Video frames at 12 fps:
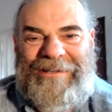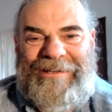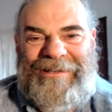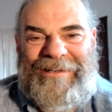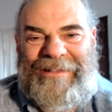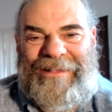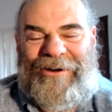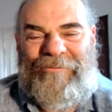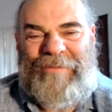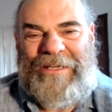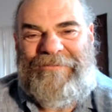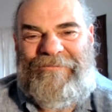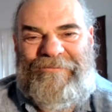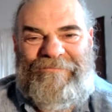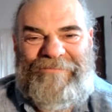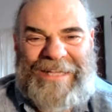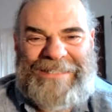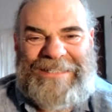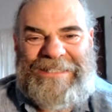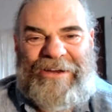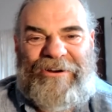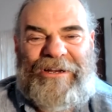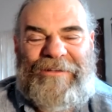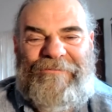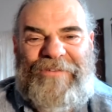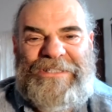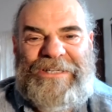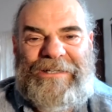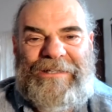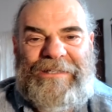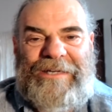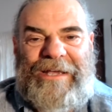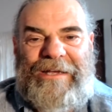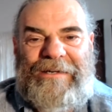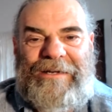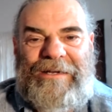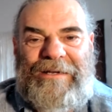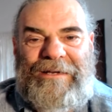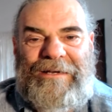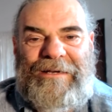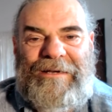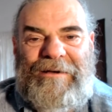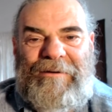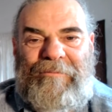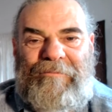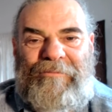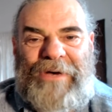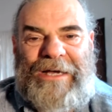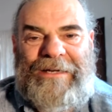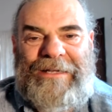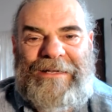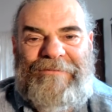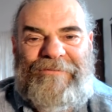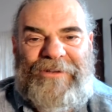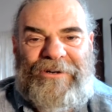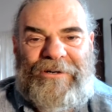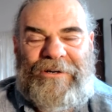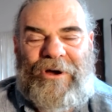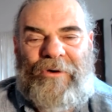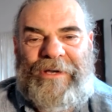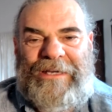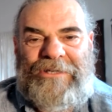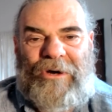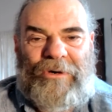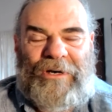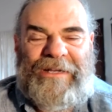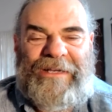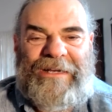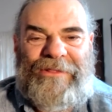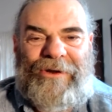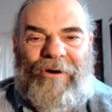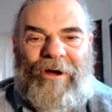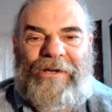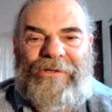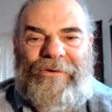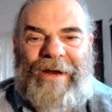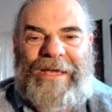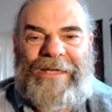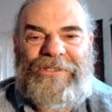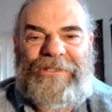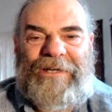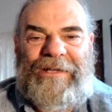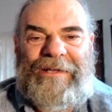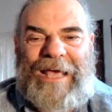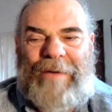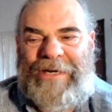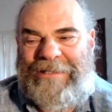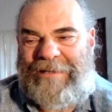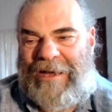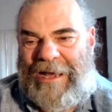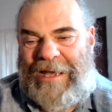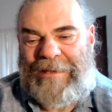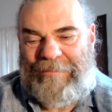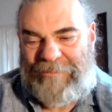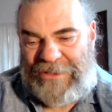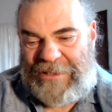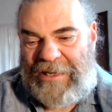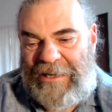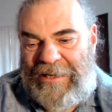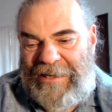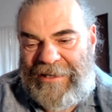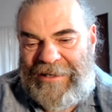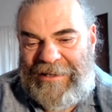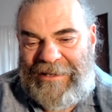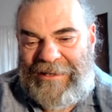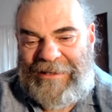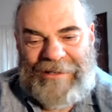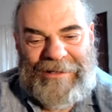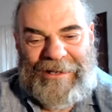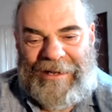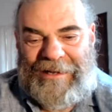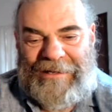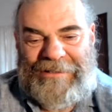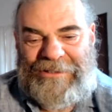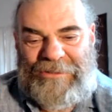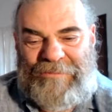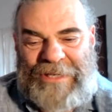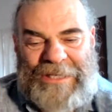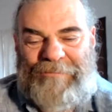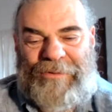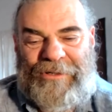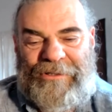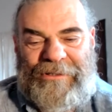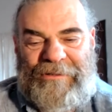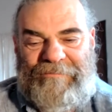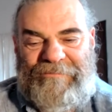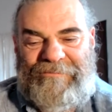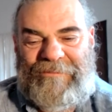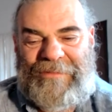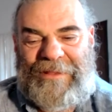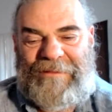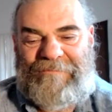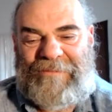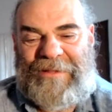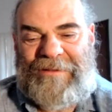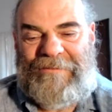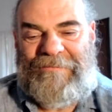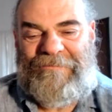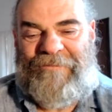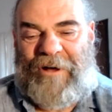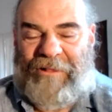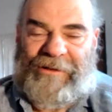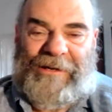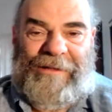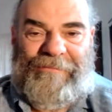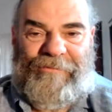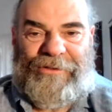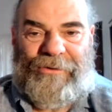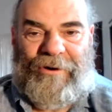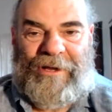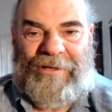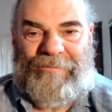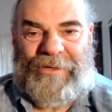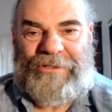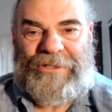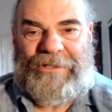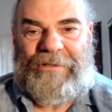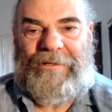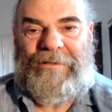And they don't mean necessarily physically dead. But if you're going totally in the wrong direction, like how many times do people fall in love with the wrong person